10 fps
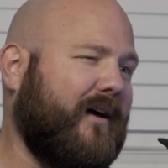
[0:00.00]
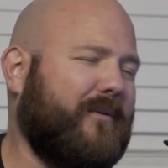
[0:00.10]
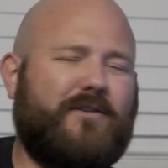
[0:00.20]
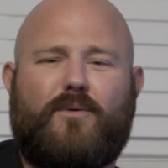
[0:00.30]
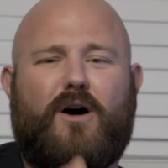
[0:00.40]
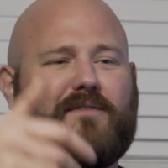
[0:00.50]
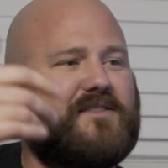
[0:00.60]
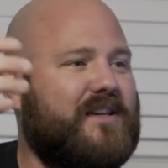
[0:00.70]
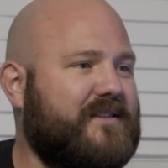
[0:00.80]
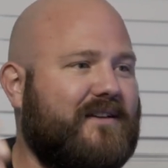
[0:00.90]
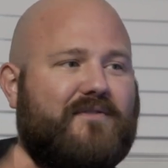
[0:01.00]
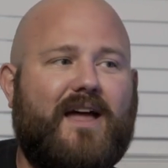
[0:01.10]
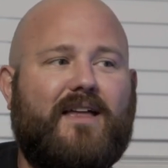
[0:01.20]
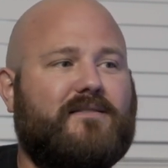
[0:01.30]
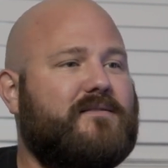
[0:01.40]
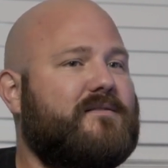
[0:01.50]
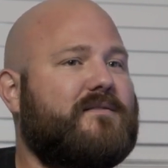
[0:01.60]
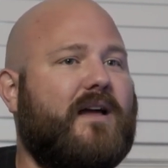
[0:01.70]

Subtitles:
We do off-season events.